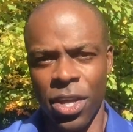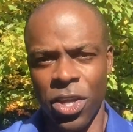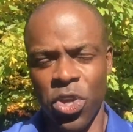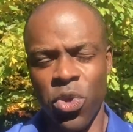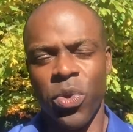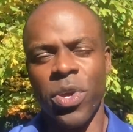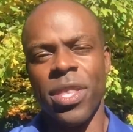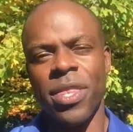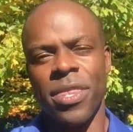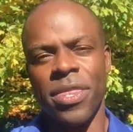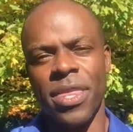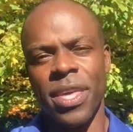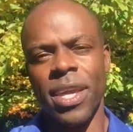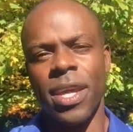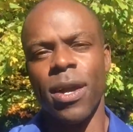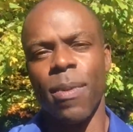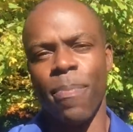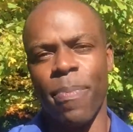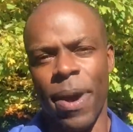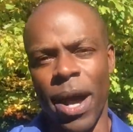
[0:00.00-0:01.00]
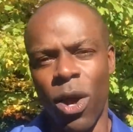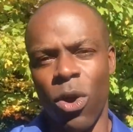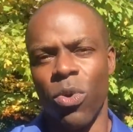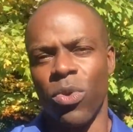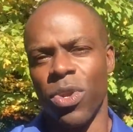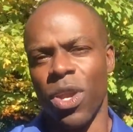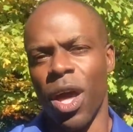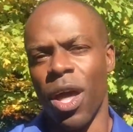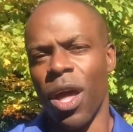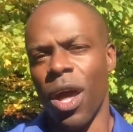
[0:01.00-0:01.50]
You can think
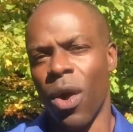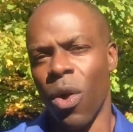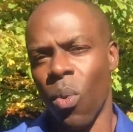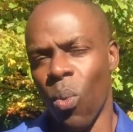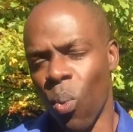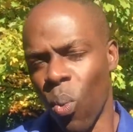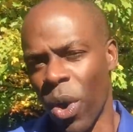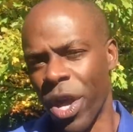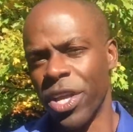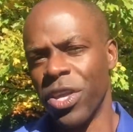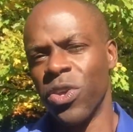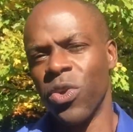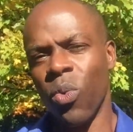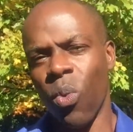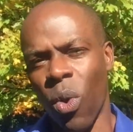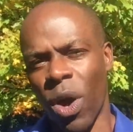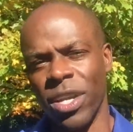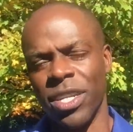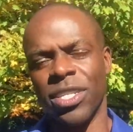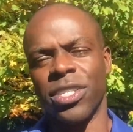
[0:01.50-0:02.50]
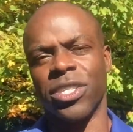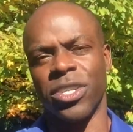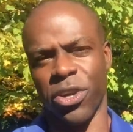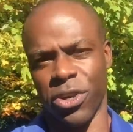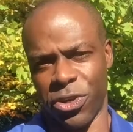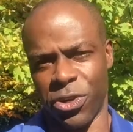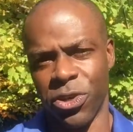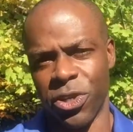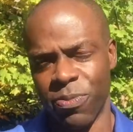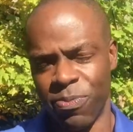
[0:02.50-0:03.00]
about what you want to
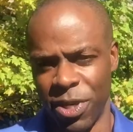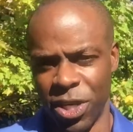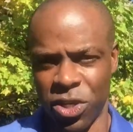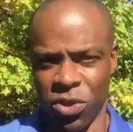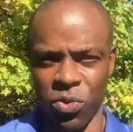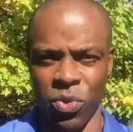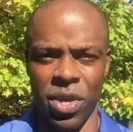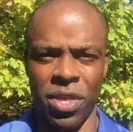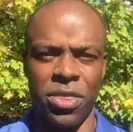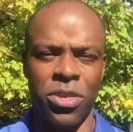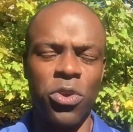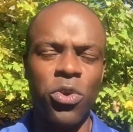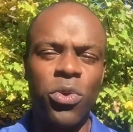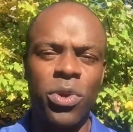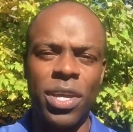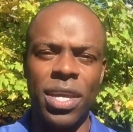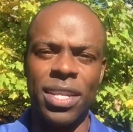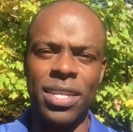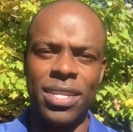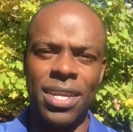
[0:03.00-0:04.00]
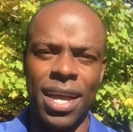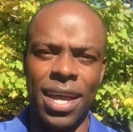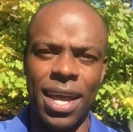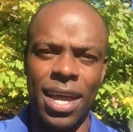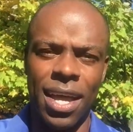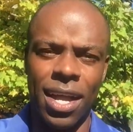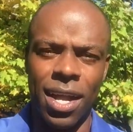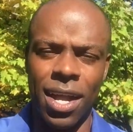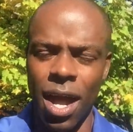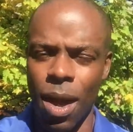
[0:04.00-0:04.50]
start your speech with. You can
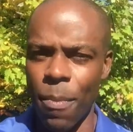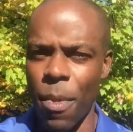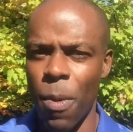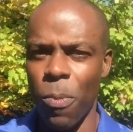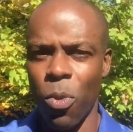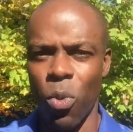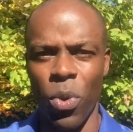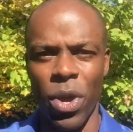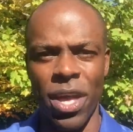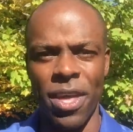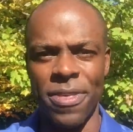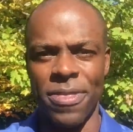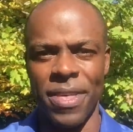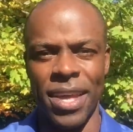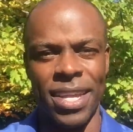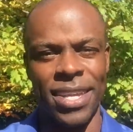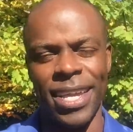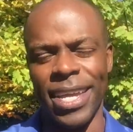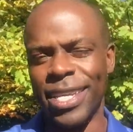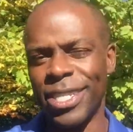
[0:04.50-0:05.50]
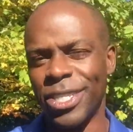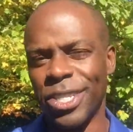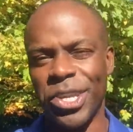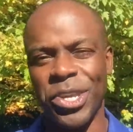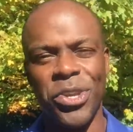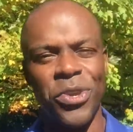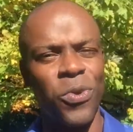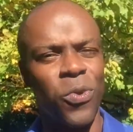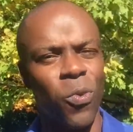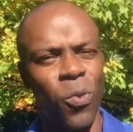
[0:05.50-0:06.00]
come up with a nice,
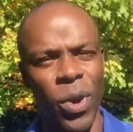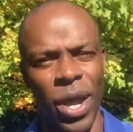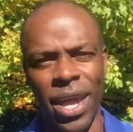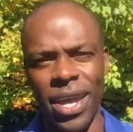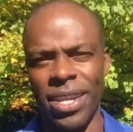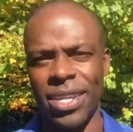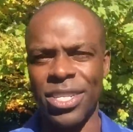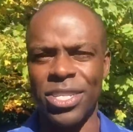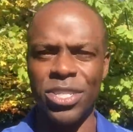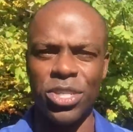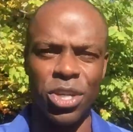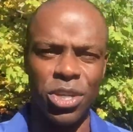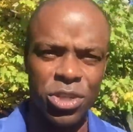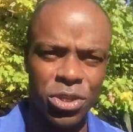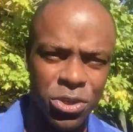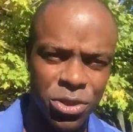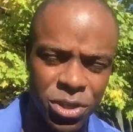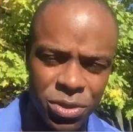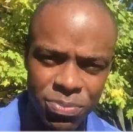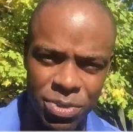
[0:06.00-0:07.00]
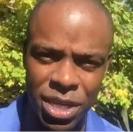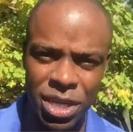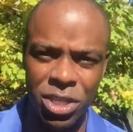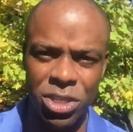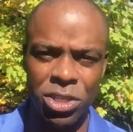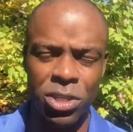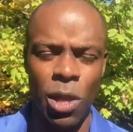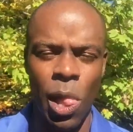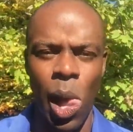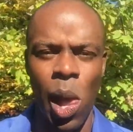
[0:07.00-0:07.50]
cute way to start your
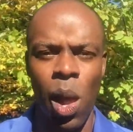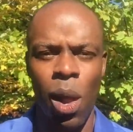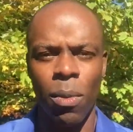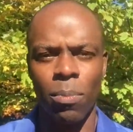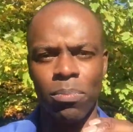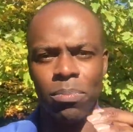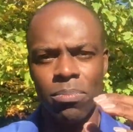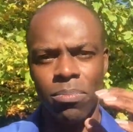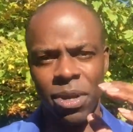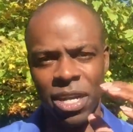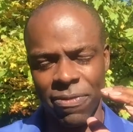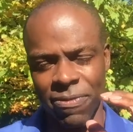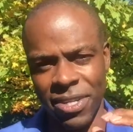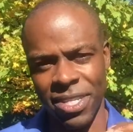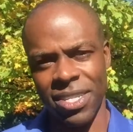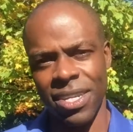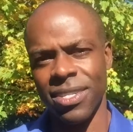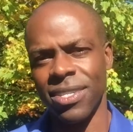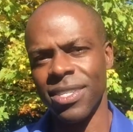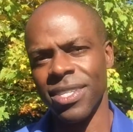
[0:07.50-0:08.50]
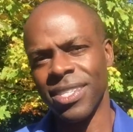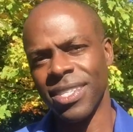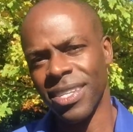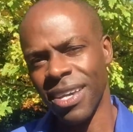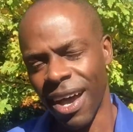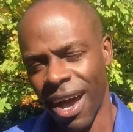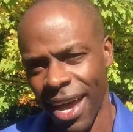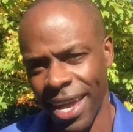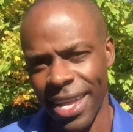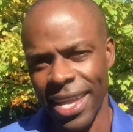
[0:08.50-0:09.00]
speech, but if it doesn't
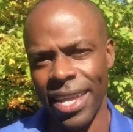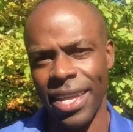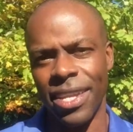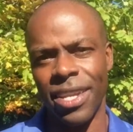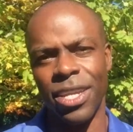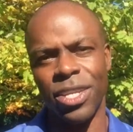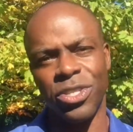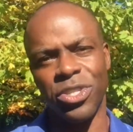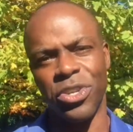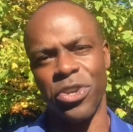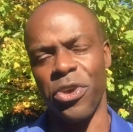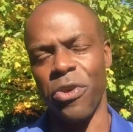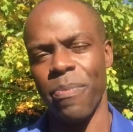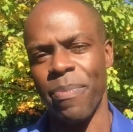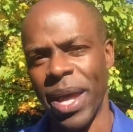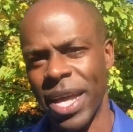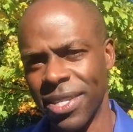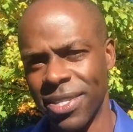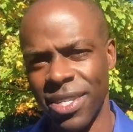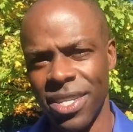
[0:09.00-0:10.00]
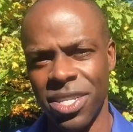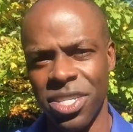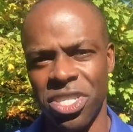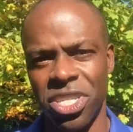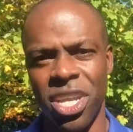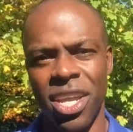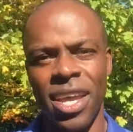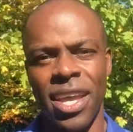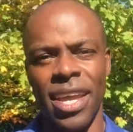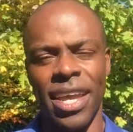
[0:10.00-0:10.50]
tie in to your message,